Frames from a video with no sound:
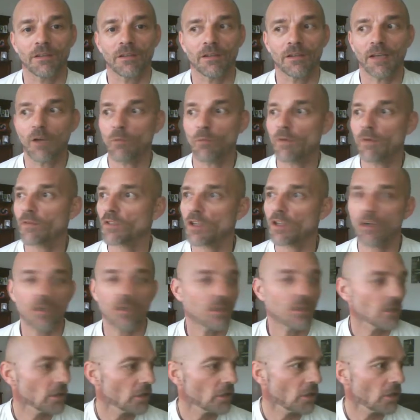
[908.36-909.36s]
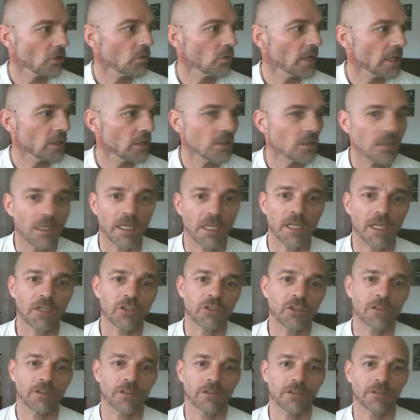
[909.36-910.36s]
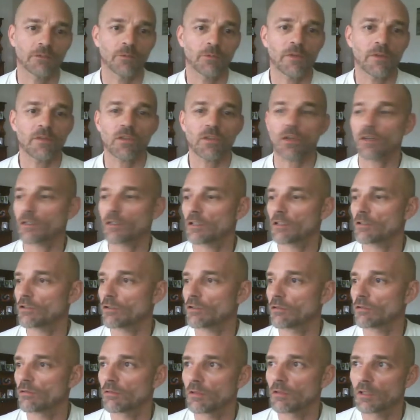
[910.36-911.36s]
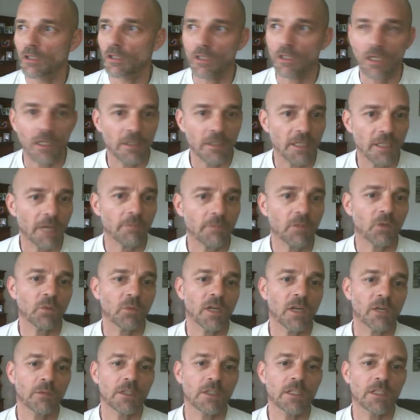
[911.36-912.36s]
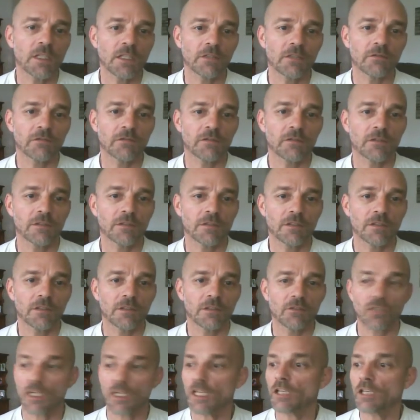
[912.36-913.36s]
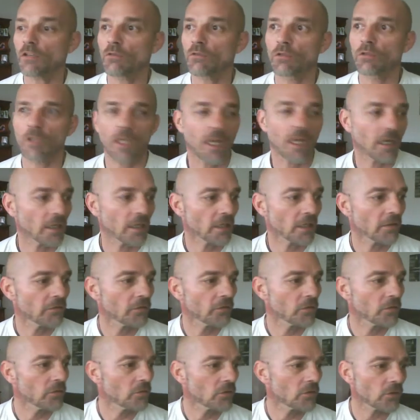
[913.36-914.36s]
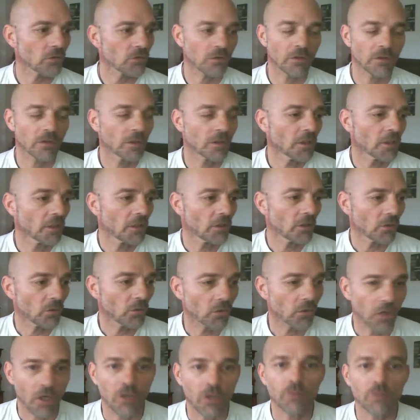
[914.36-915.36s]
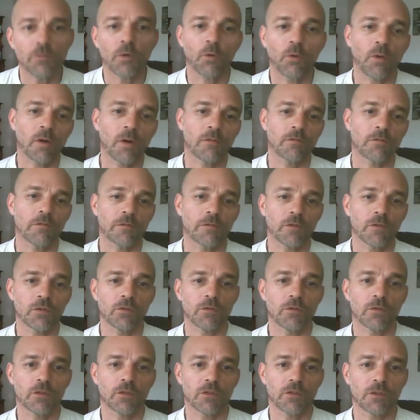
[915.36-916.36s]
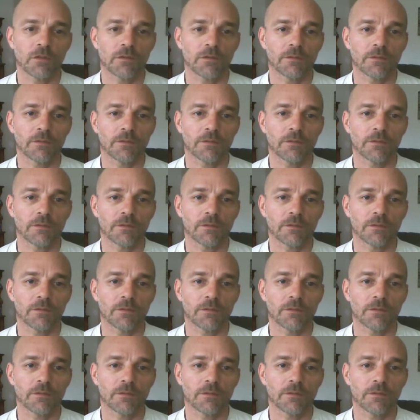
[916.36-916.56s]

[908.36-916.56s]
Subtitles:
And we started to go into nature. We started to adapt the way we live, to eat organic foods or homegrown foods.